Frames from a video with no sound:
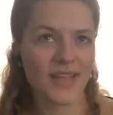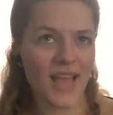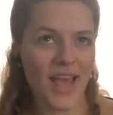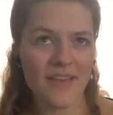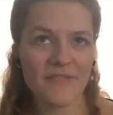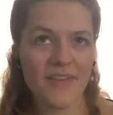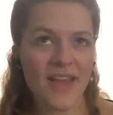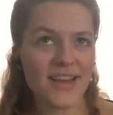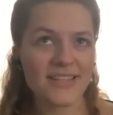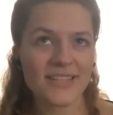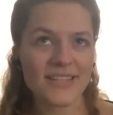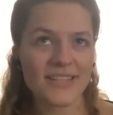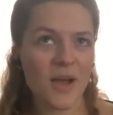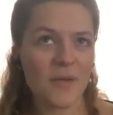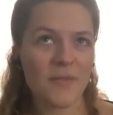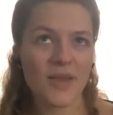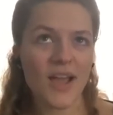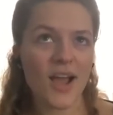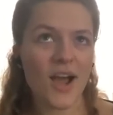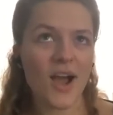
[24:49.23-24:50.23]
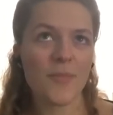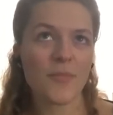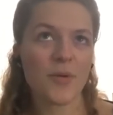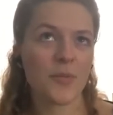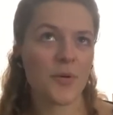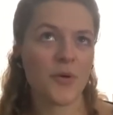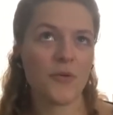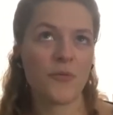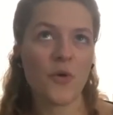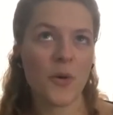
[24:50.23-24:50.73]
events coming up or
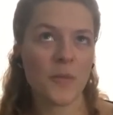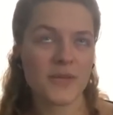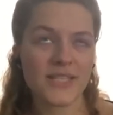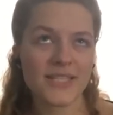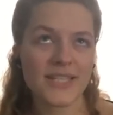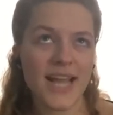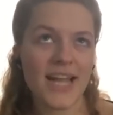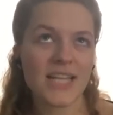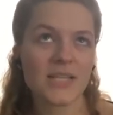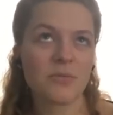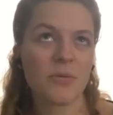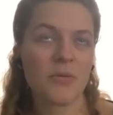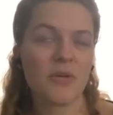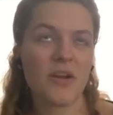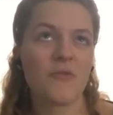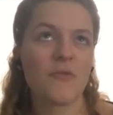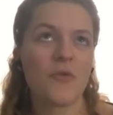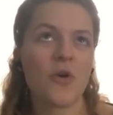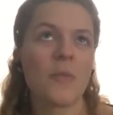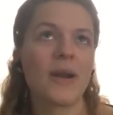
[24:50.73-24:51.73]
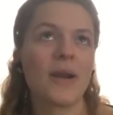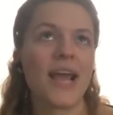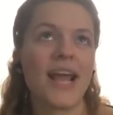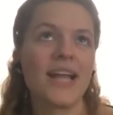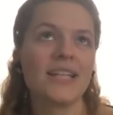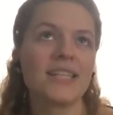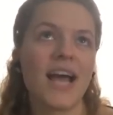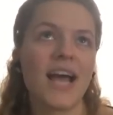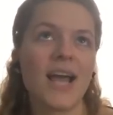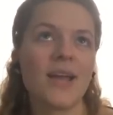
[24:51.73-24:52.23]
performances I had to prepare for, but I
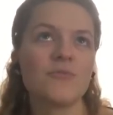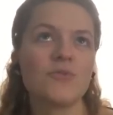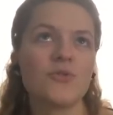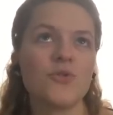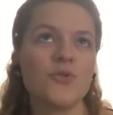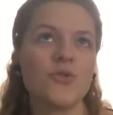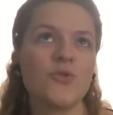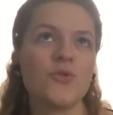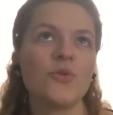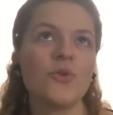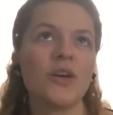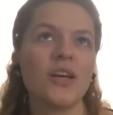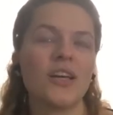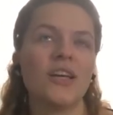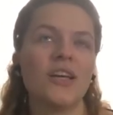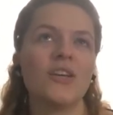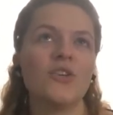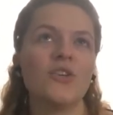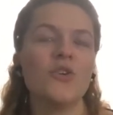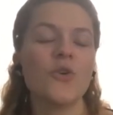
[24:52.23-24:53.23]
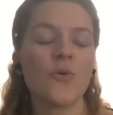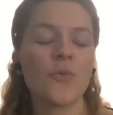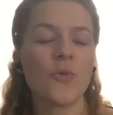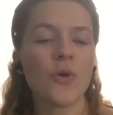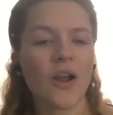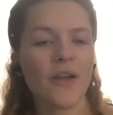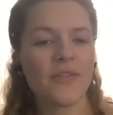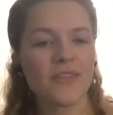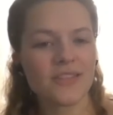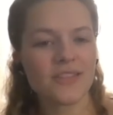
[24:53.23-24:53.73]
had time to, you know,
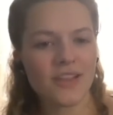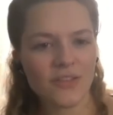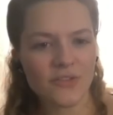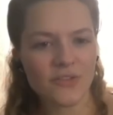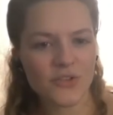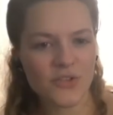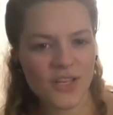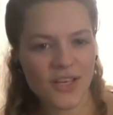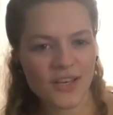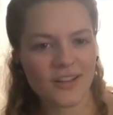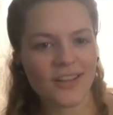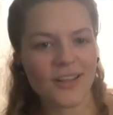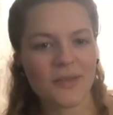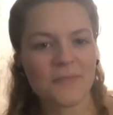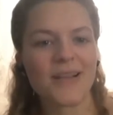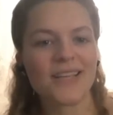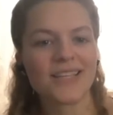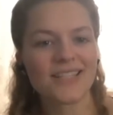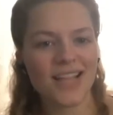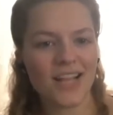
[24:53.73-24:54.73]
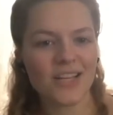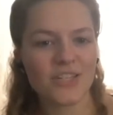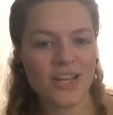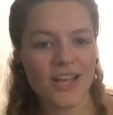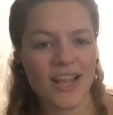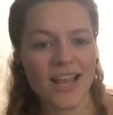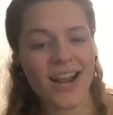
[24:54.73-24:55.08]
work on this other skill, like my sketching.